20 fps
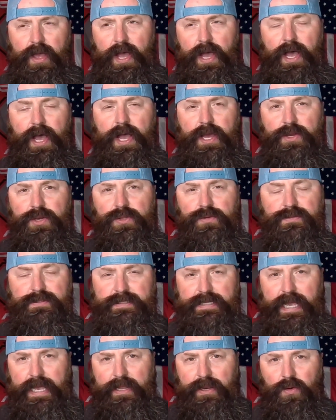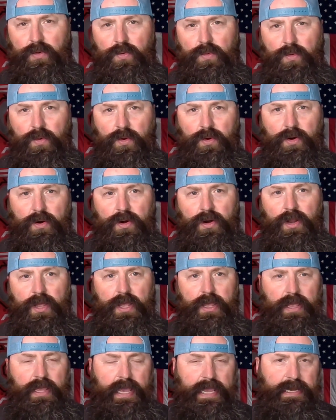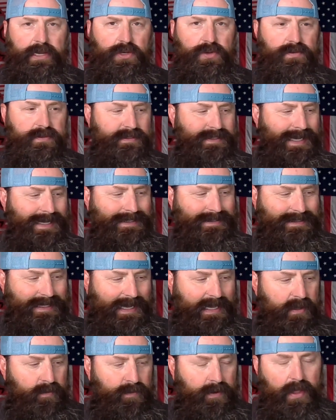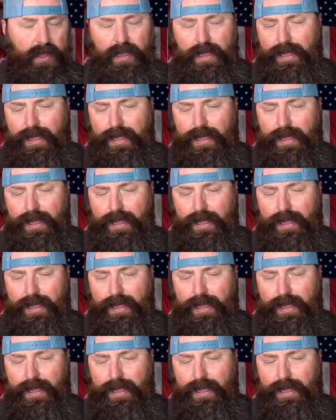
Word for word: uh, a new scent or a new scent type.